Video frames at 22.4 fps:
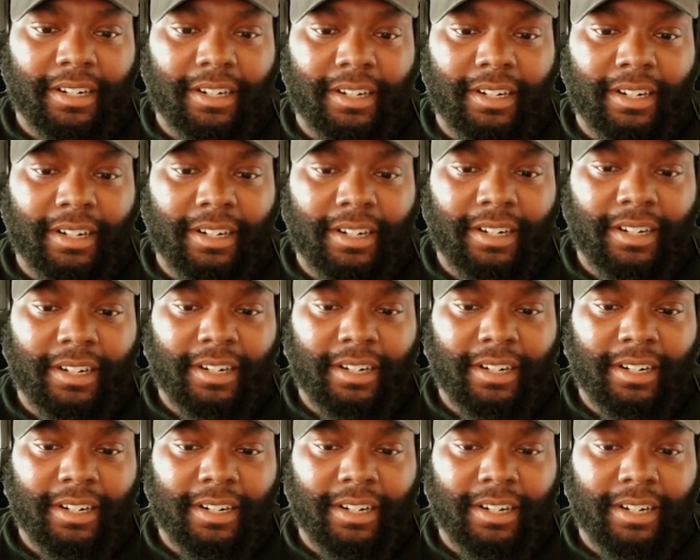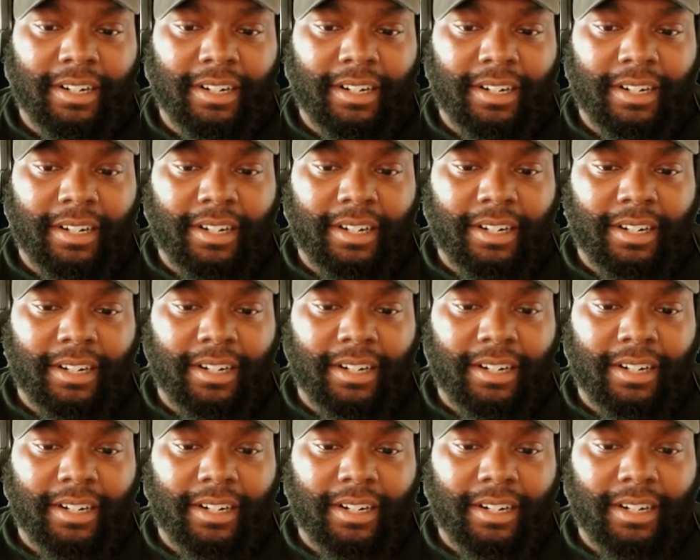
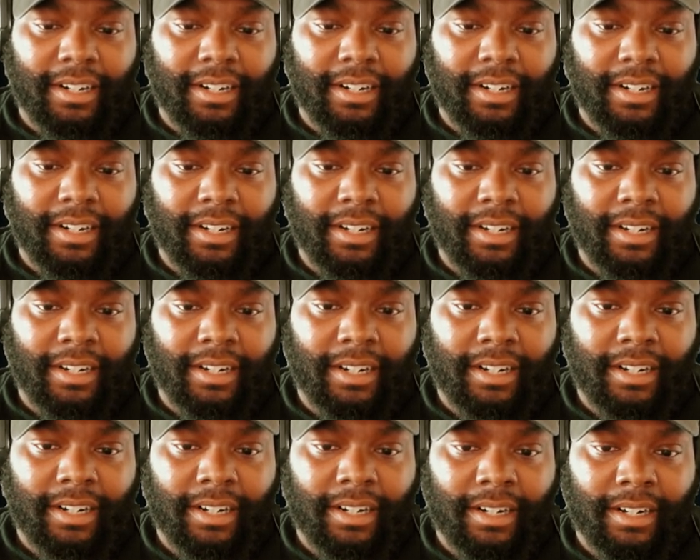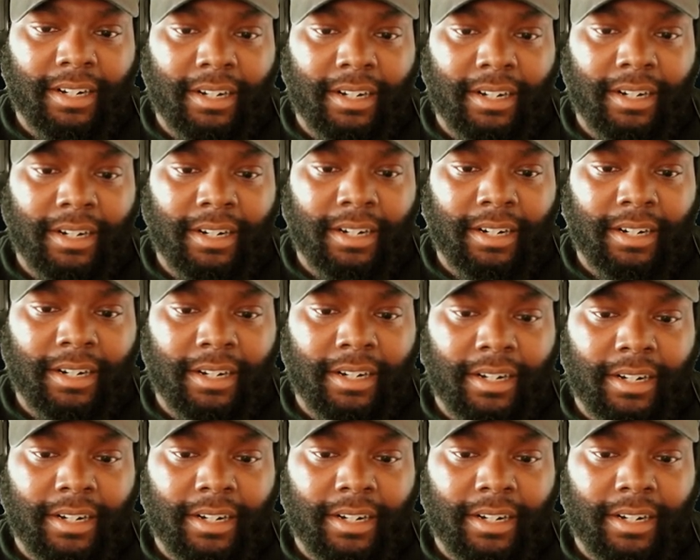(not speaking)